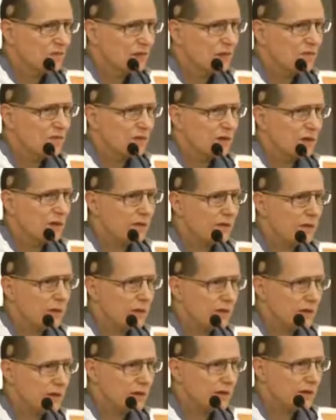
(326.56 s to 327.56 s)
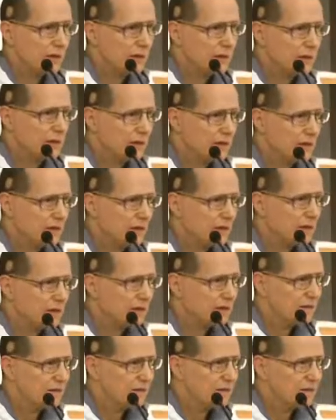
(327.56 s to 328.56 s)
and for every grace we need
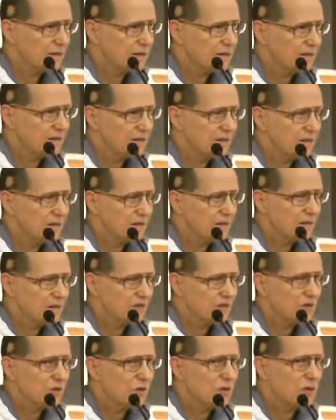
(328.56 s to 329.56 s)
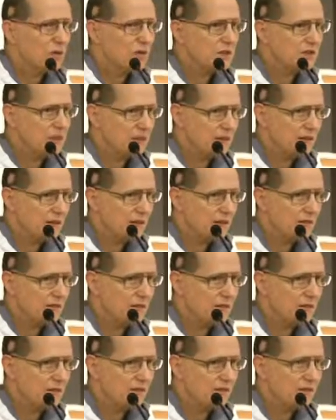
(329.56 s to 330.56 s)
to achieve
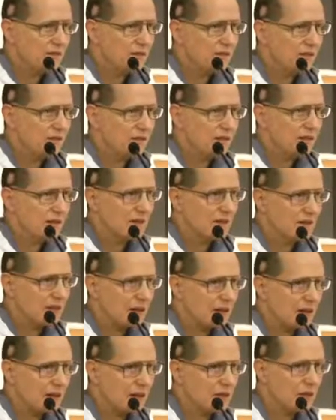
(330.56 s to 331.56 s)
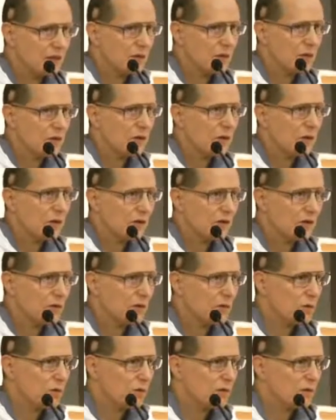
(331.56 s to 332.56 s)
exactly what we are here
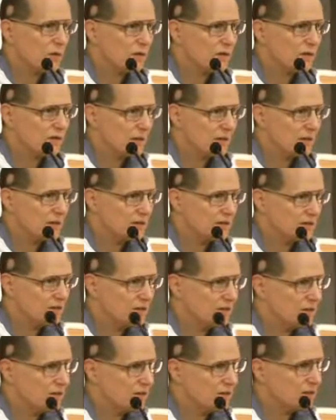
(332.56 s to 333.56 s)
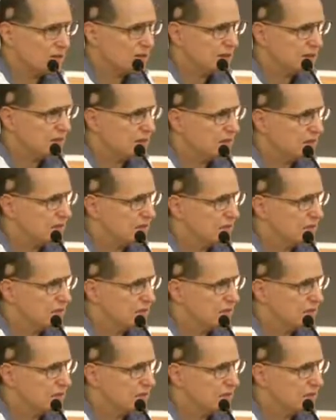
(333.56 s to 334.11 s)
for that is our salvation.